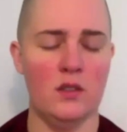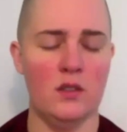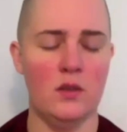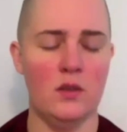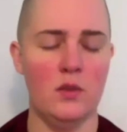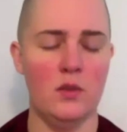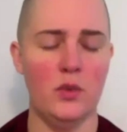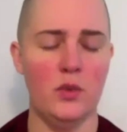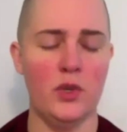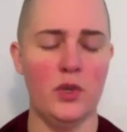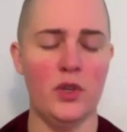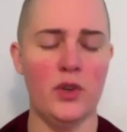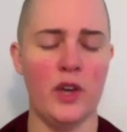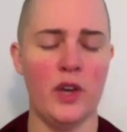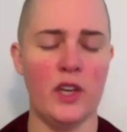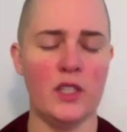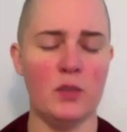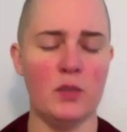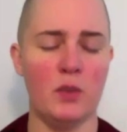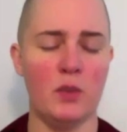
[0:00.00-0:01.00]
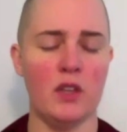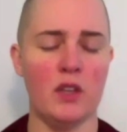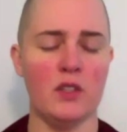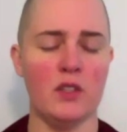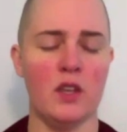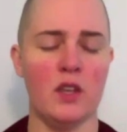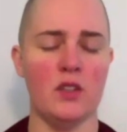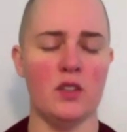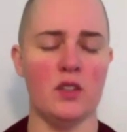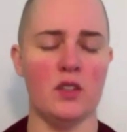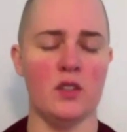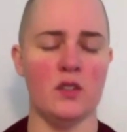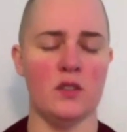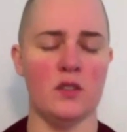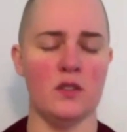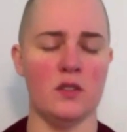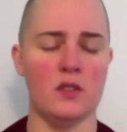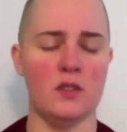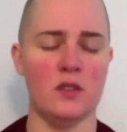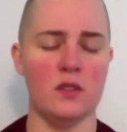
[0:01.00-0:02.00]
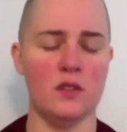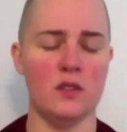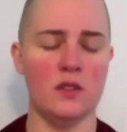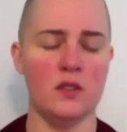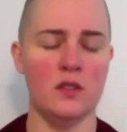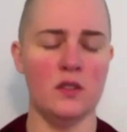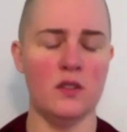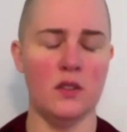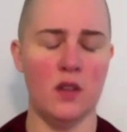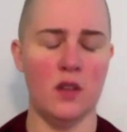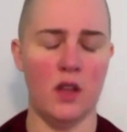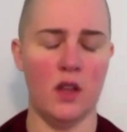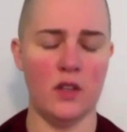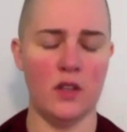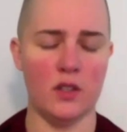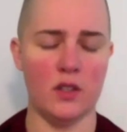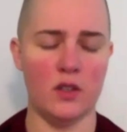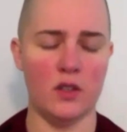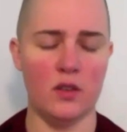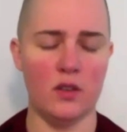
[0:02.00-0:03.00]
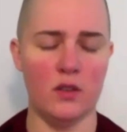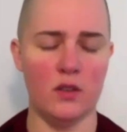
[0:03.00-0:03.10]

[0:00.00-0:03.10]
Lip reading: Were your expectations logical,